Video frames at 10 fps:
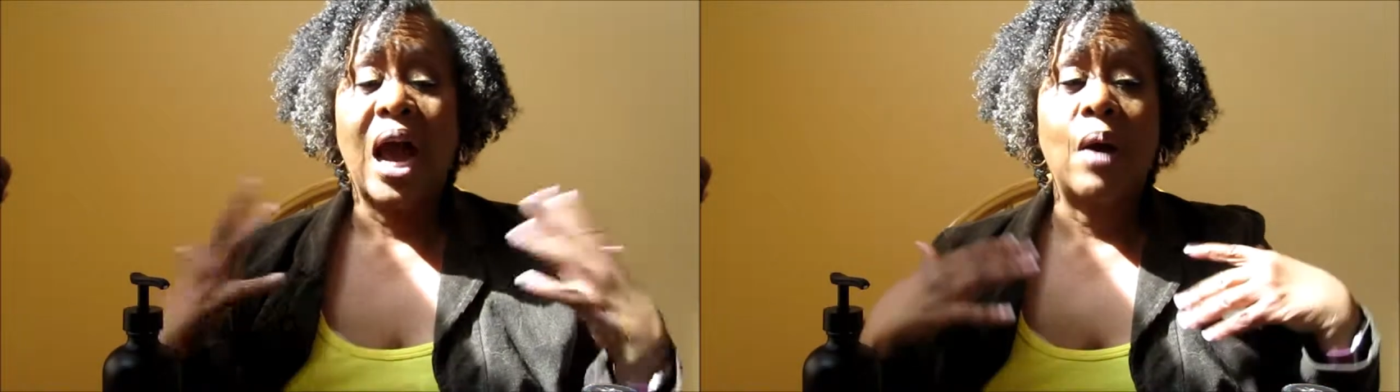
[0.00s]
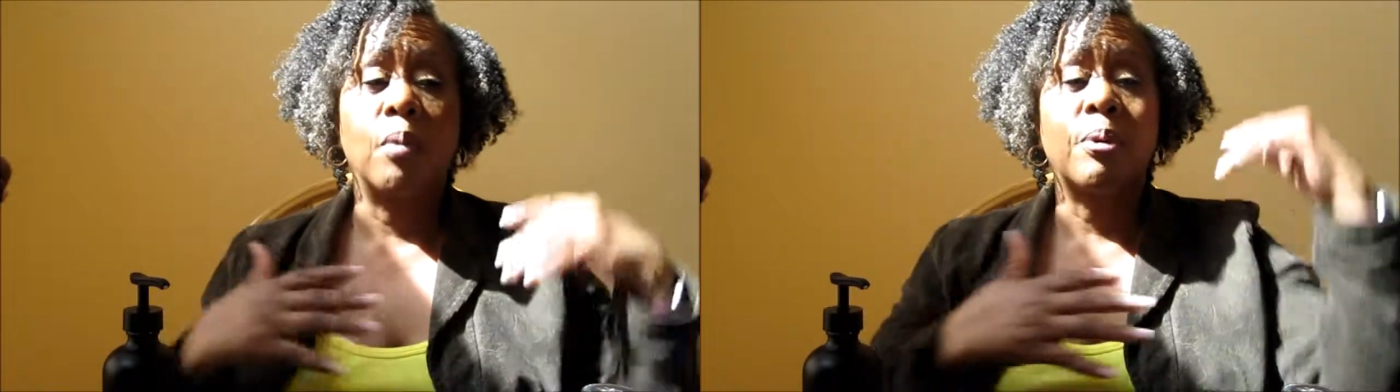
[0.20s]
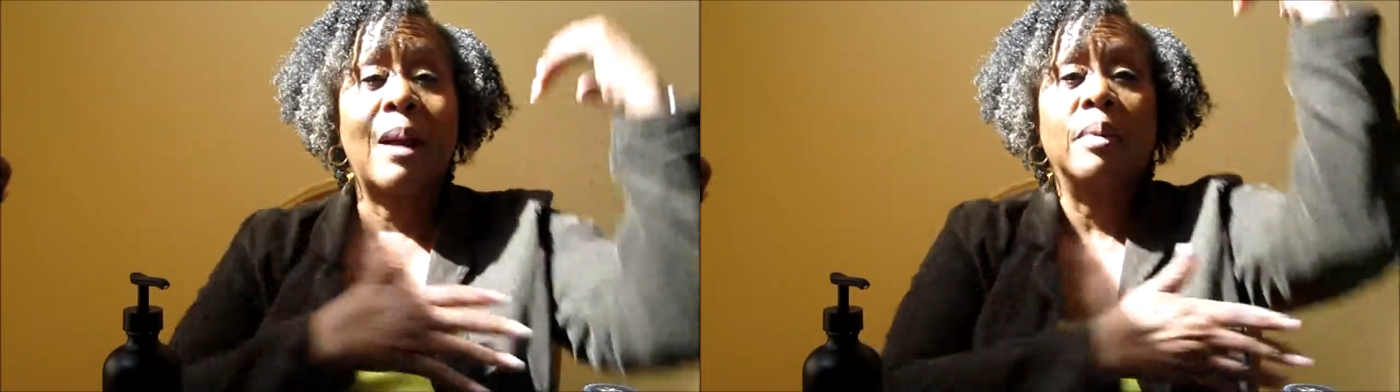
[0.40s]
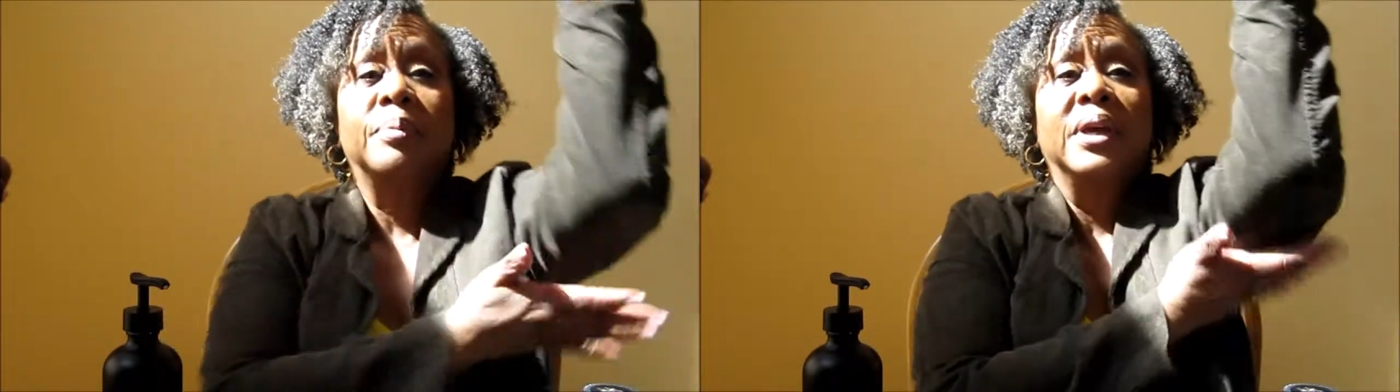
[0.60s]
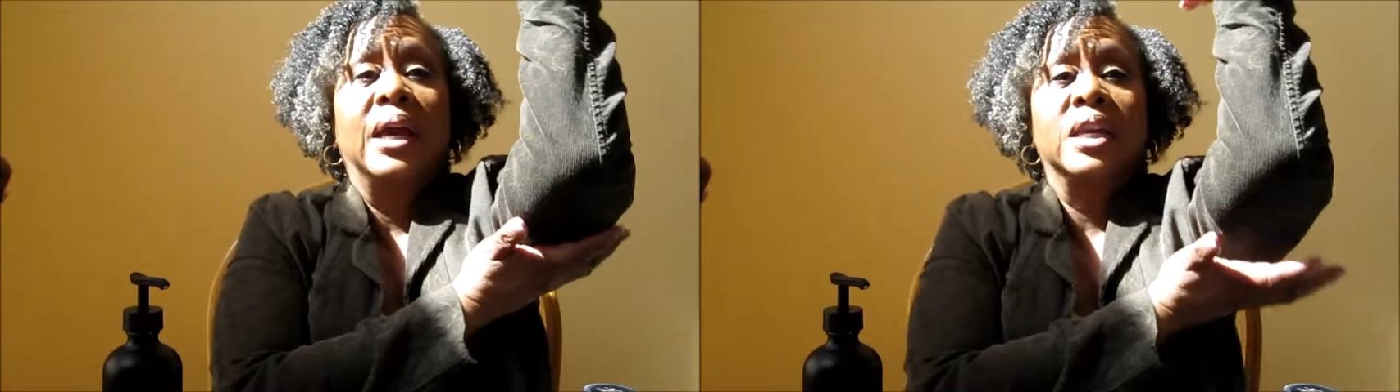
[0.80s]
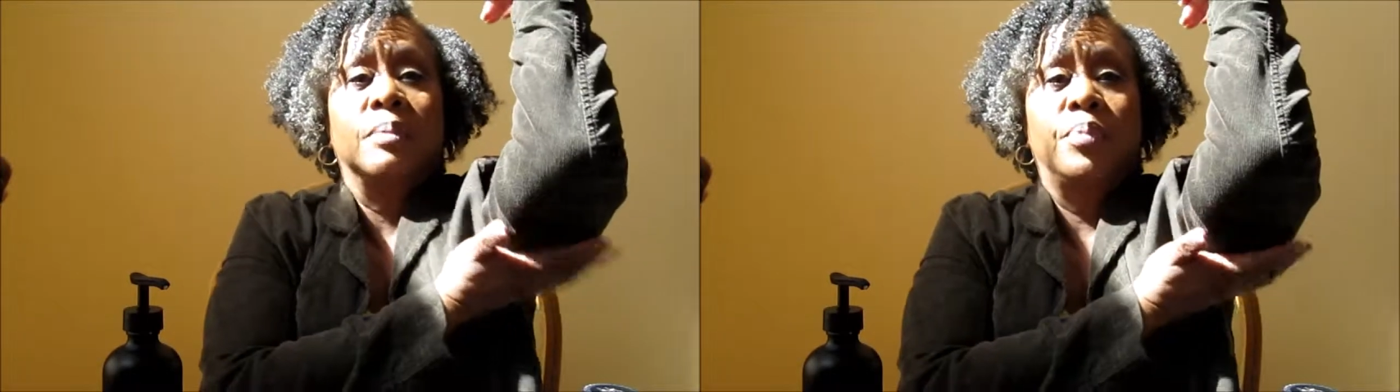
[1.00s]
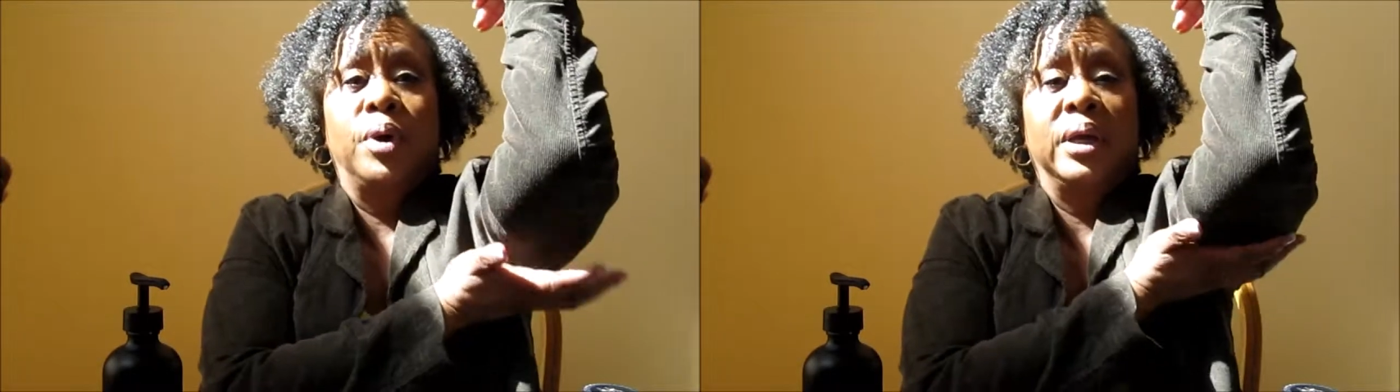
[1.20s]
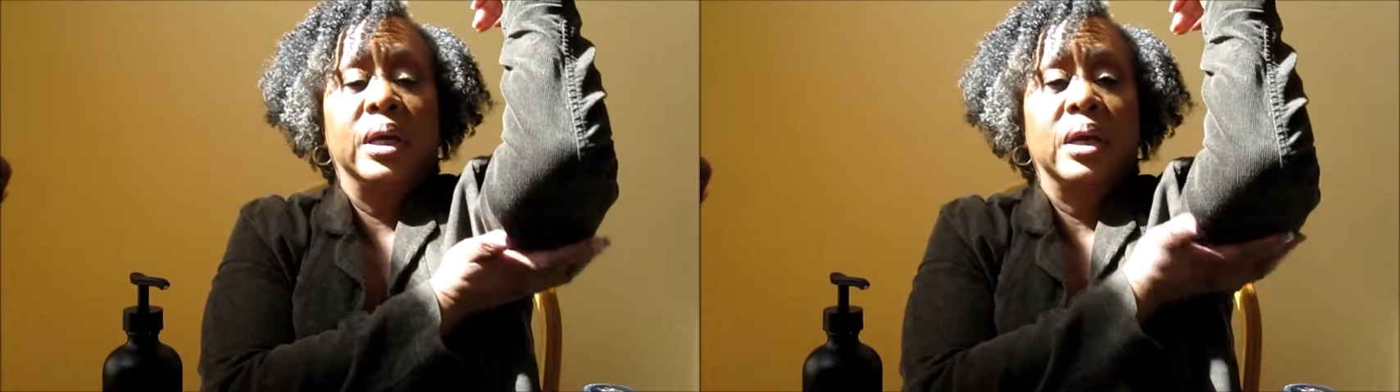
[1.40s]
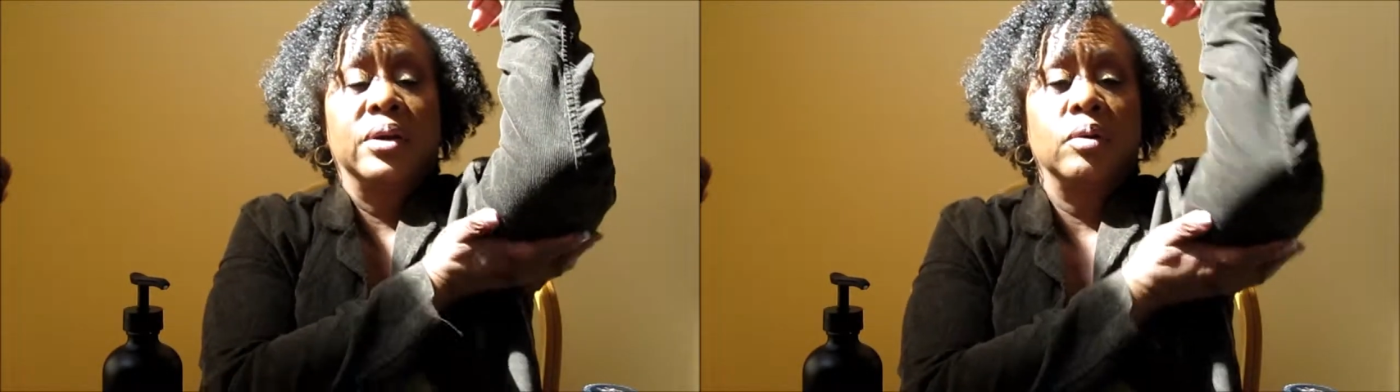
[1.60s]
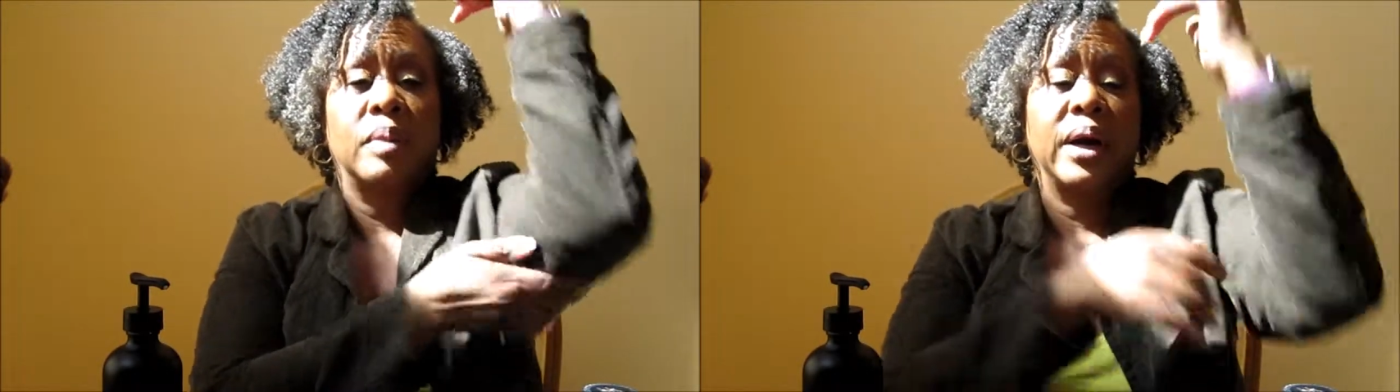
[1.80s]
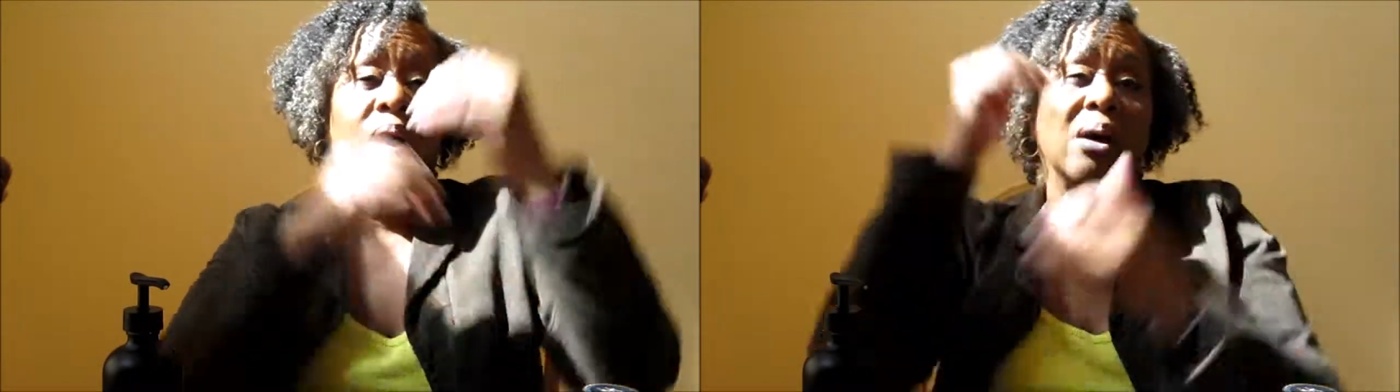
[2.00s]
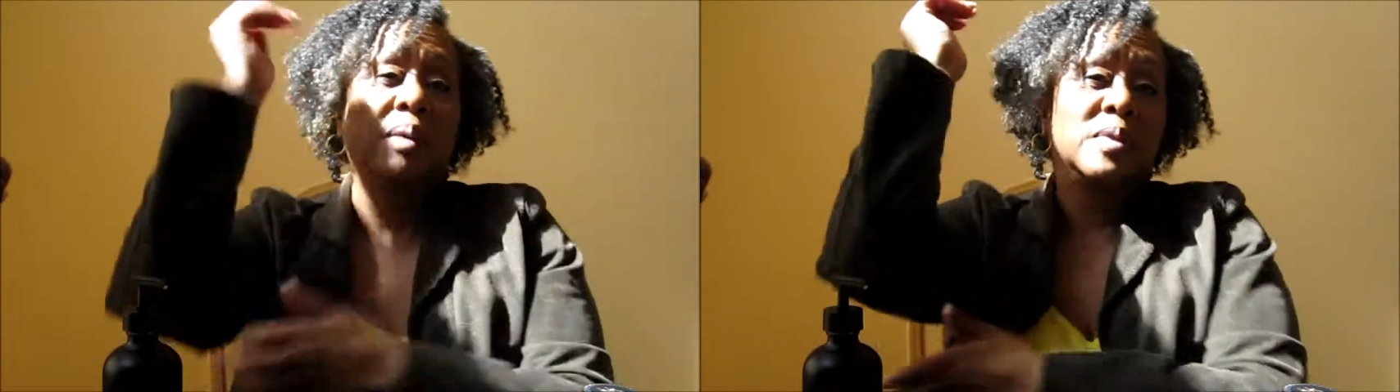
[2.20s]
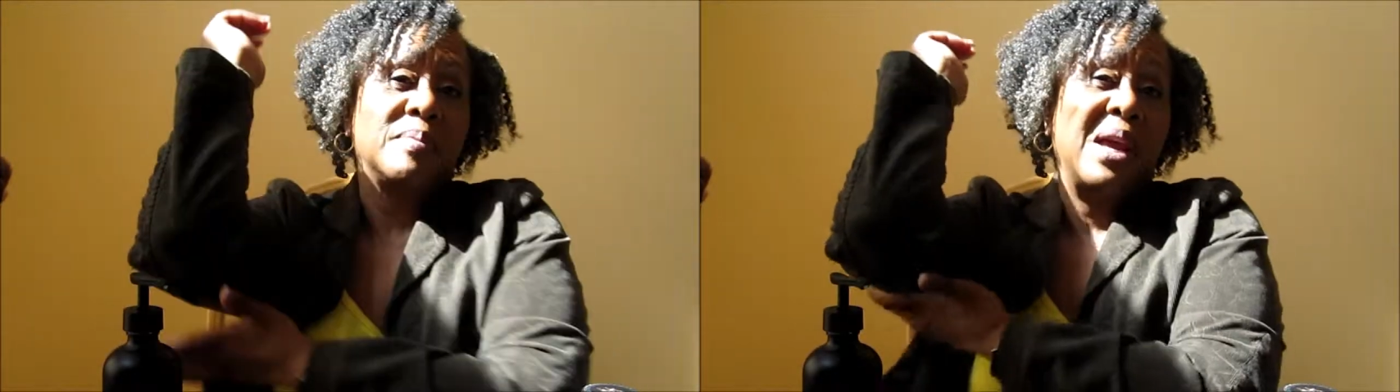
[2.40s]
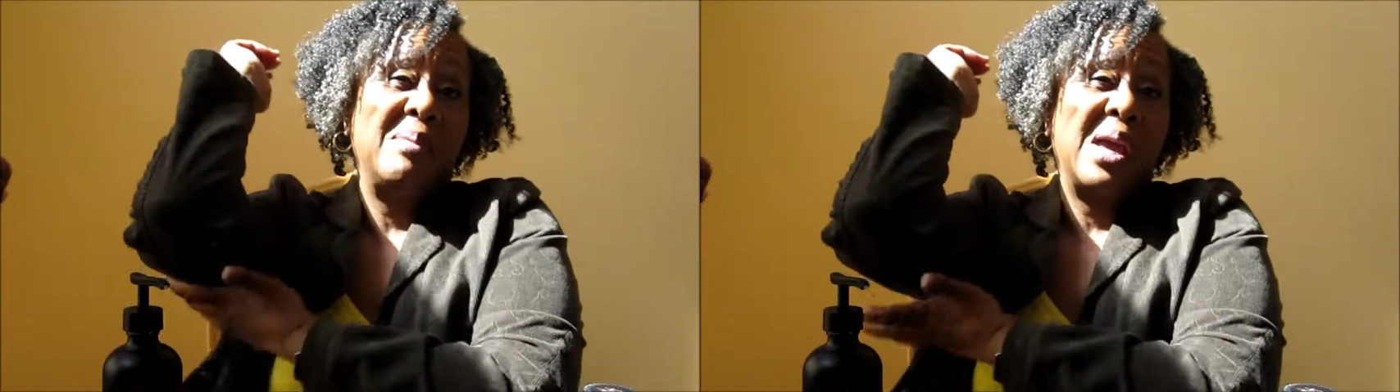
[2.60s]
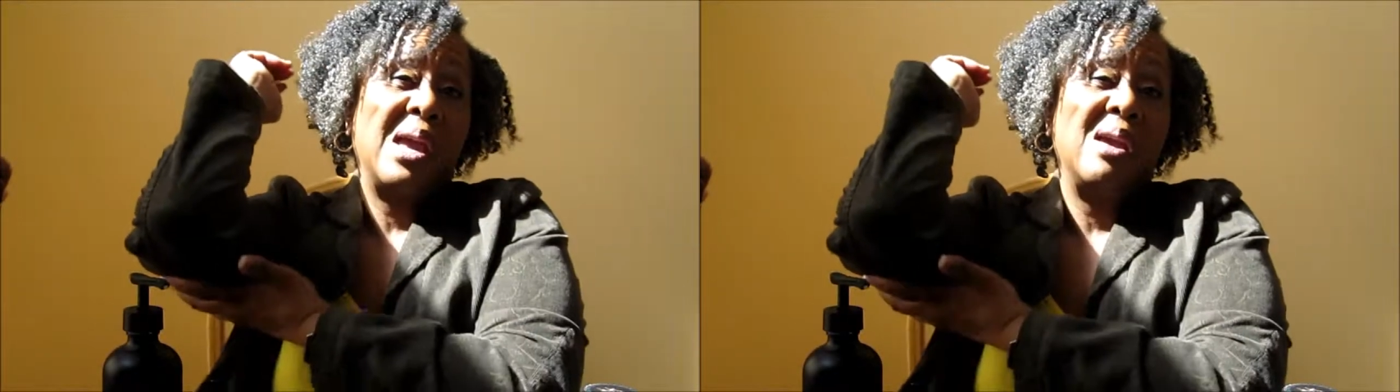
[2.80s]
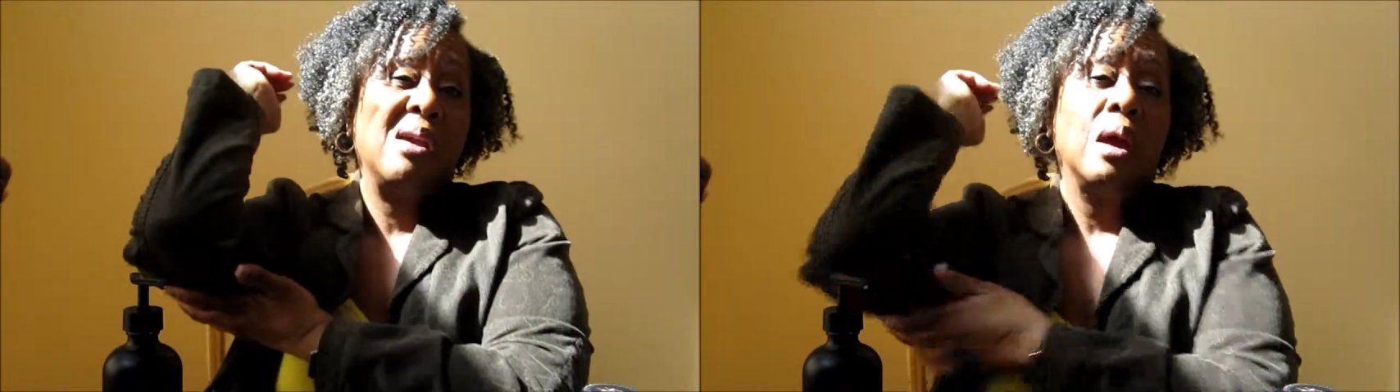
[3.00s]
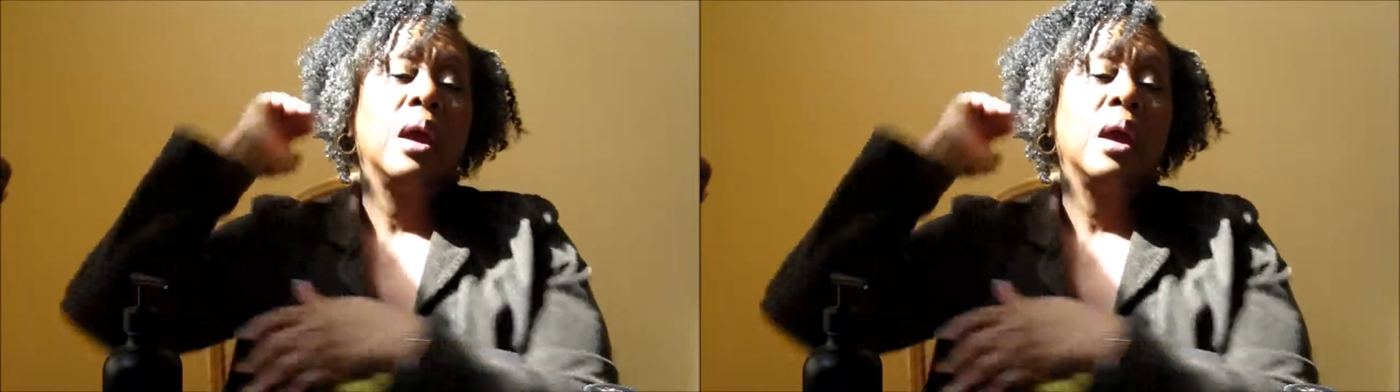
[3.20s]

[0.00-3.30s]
I will probably end up putting it under my arms maybe